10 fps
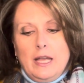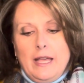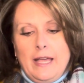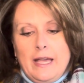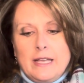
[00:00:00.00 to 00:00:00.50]

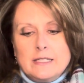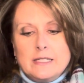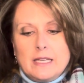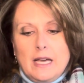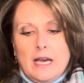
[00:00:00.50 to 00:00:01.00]
And
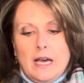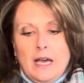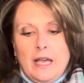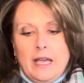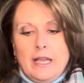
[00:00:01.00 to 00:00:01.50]

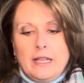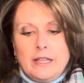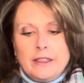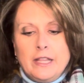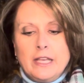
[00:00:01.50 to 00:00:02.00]
I
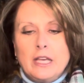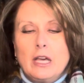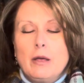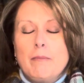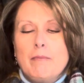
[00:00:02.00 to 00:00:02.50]
think
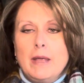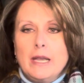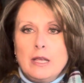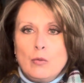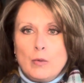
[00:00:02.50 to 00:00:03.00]

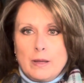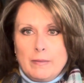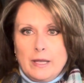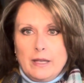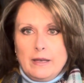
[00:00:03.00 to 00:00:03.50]
many
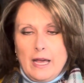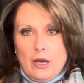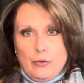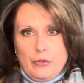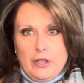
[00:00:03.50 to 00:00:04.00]
women
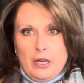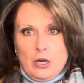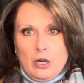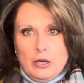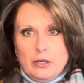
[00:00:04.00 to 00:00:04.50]
out
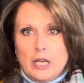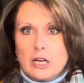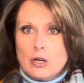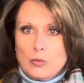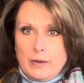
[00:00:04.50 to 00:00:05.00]
there,
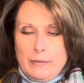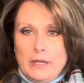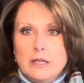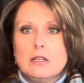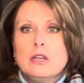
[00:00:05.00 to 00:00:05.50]
younger
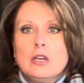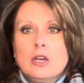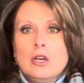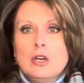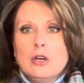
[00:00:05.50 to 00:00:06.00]
women,
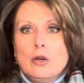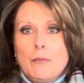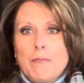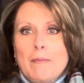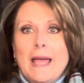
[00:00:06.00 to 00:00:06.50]

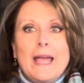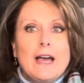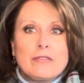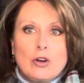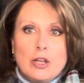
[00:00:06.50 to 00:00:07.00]
may
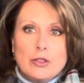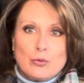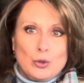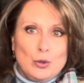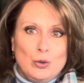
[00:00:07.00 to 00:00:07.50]
have gone
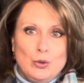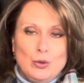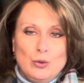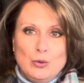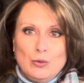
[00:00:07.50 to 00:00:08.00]

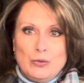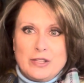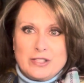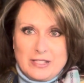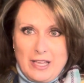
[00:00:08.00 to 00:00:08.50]
through the
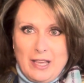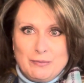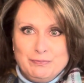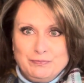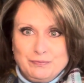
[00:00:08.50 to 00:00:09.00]
same